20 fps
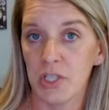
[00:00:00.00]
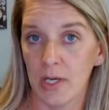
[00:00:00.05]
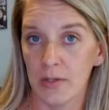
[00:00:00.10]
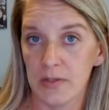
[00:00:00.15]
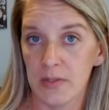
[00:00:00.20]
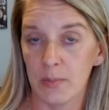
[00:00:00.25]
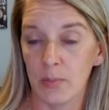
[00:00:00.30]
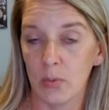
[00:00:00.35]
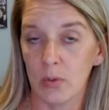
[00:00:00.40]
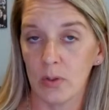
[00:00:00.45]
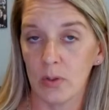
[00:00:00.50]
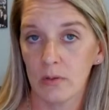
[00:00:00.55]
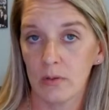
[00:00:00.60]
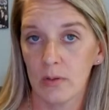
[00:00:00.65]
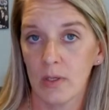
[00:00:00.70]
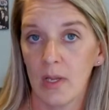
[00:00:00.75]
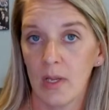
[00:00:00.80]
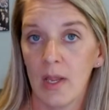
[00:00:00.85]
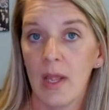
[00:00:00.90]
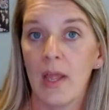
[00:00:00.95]
support.
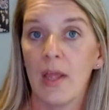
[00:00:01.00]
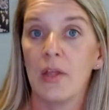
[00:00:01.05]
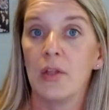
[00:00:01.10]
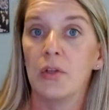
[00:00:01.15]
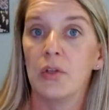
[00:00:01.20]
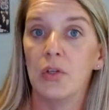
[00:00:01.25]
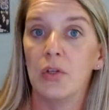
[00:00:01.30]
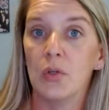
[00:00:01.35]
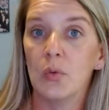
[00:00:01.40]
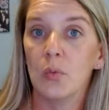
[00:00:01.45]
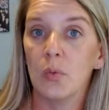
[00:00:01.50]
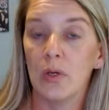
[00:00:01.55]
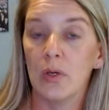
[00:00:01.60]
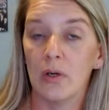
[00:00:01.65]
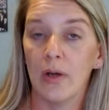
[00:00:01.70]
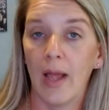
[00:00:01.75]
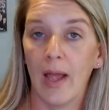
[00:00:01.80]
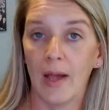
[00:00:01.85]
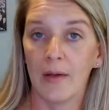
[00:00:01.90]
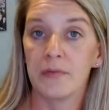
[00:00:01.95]
You will
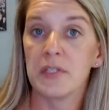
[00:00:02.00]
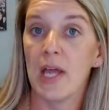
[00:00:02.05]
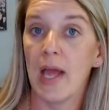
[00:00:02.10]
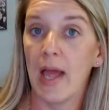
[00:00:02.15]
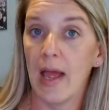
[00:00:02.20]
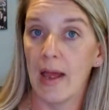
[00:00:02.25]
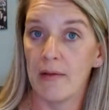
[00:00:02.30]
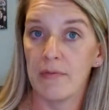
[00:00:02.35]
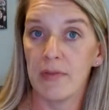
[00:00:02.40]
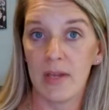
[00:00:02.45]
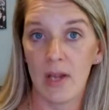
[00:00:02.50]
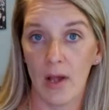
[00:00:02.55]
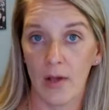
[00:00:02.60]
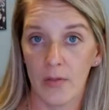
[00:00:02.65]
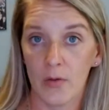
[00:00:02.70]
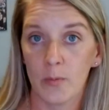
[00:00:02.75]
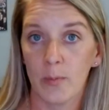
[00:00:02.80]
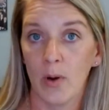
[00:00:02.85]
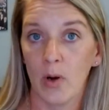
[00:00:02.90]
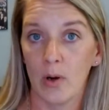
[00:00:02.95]
have to have the other
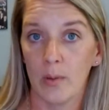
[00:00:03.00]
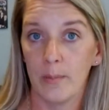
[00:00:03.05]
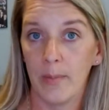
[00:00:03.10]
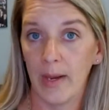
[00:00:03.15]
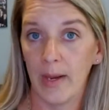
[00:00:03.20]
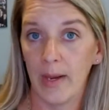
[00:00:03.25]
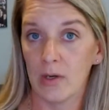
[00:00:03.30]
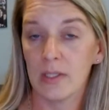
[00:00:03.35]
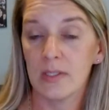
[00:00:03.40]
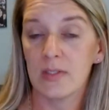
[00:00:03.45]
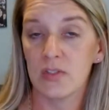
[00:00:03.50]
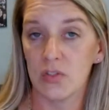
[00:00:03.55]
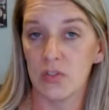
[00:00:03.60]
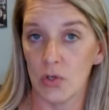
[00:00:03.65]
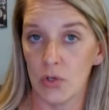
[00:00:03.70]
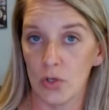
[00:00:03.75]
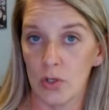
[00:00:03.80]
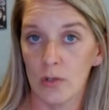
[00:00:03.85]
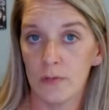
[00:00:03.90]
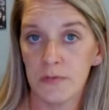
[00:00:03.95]
parent
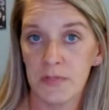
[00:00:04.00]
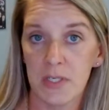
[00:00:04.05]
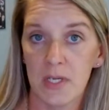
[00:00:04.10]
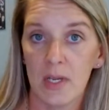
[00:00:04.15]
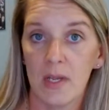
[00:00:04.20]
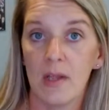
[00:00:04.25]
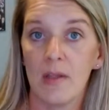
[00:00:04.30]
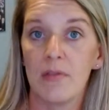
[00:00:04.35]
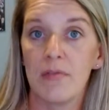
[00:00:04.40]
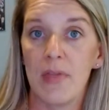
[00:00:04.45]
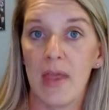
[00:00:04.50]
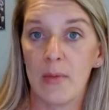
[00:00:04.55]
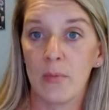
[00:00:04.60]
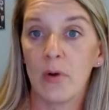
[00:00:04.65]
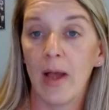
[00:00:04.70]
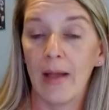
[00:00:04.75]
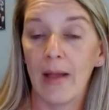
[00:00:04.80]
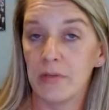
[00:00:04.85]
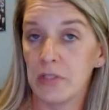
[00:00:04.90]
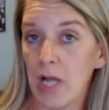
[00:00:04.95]
served. They will
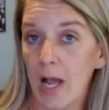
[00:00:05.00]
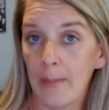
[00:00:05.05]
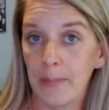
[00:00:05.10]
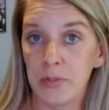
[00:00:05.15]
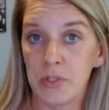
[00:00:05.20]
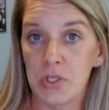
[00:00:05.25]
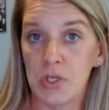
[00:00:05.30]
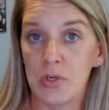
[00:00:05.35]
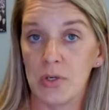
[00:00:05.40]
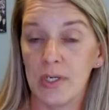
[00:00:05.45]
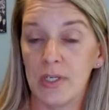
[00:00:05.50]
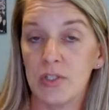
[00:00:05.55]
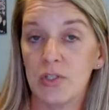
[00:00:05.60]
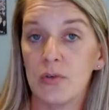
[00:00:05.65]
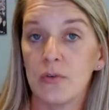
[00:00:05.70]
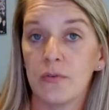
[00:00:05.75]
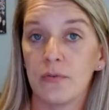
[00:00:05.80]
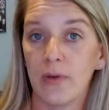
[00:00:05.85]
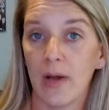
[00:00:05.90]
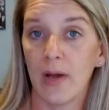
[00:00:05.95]
have an opportunity to
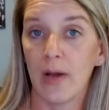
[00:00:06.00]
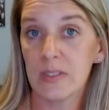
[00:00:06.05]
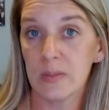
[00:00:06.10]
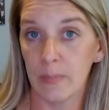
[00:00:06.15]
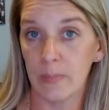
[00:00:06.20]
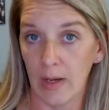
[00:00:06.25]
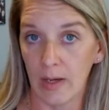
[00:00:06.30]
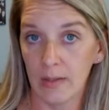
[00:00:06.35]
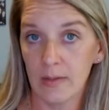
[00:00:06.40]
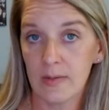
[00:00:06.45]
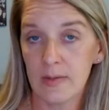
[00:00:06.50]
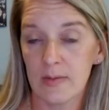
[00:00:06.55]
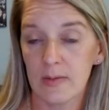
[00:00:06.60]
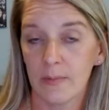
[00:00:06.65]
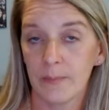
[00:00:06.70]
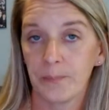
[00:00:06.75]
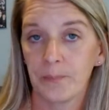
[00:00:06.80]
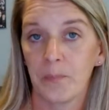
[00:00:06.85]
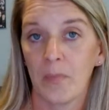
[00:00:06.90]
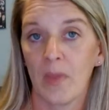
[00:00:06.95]
file a
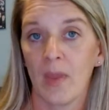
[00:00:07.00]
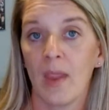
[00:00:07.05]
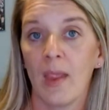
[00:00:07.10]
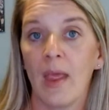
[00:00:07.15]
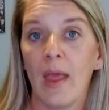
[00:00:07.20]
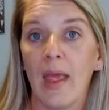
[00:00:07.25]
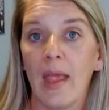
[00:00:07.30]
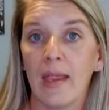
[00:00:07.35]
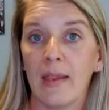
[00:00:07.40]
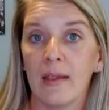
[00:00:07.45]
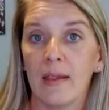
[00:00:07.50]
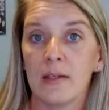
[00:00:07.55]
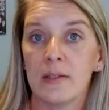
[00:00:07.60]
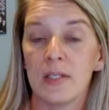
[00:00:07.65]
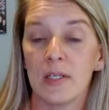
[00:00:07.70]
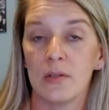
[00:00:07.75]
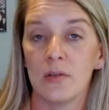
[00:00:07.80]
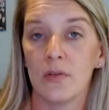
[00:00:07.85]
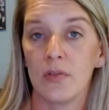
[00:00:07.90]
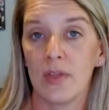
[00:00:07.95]
response.
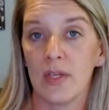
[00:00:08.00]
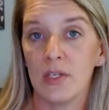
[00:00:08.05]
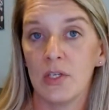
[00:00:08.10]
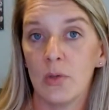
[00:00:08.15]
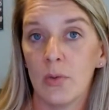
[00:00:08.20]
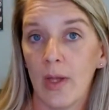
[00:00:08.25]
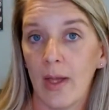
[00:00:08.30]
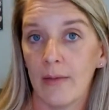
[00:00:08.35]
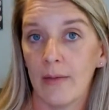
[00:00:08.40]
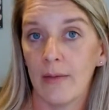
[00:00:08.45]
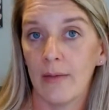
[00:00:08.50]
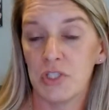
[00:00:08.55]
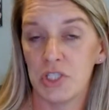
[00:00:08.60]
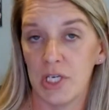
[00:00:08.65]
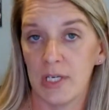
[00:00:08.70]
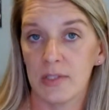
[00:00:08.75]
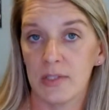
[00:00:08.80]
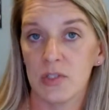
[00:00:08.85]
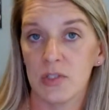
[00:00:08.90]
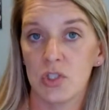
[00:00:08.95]
And then you have a
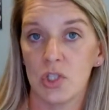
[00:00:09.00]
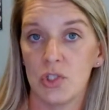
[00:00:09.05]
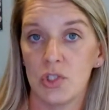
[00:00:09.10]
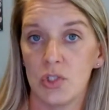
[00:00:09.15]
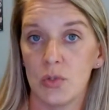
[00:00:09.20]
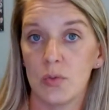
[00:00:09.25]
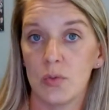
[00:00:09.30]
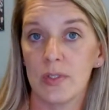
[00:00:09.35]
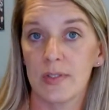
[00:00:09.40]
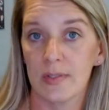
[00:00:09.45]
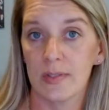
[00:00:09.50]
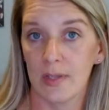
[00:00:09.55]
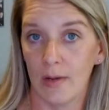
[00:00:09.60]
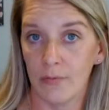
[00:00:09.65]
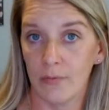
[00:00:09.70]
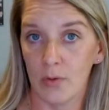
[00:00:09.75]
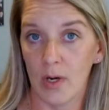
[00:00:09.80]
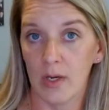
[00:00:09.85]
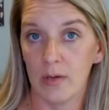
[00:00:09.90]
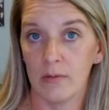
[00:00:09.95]
chance to do
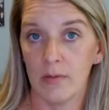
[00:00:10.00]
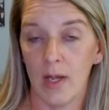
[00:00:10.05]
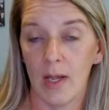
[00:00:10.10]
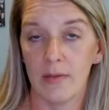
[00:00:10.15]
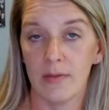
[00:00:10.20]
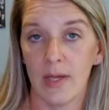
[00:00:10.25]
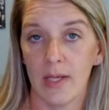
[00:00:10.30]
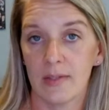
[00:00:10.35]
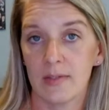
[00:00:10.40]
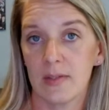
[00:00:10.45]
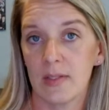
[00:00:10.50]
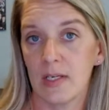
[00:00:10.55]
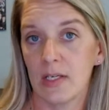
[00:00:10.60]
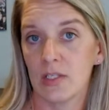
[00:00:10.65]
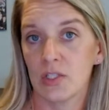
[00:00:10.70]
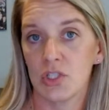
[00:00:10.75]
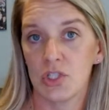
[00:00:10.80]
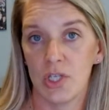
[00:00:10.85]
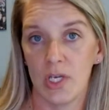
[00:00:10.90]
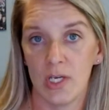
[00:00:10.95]
discovery. And that's an
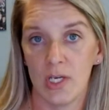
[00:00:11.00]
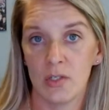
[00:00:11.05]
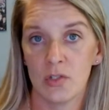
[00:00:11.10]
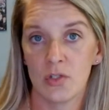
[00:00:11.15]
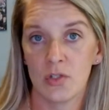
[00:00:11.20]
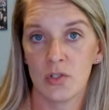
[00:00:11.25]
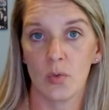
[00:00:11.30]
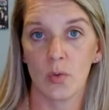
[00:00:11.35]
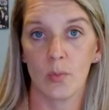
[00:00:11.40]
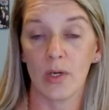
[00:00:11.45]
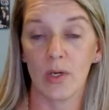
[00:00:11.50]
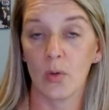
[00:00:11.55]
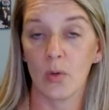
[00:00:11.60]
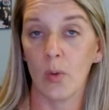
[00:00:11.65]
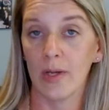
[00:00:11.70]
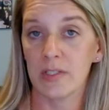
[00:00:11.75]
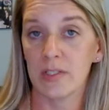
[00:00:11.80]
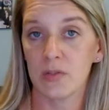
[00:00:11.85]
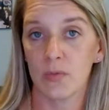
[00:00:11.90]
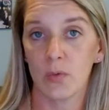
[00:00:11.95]
exchange or
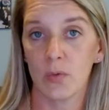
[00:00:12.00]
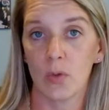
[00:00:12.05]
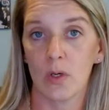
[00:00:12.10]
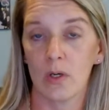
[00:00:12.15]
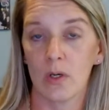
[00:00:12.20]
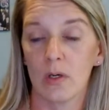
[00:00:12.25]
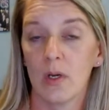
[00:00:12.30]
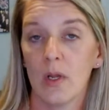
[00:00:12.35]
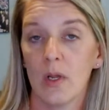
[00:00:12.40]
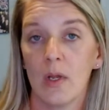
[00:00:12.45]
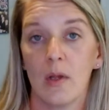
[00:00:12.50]
request for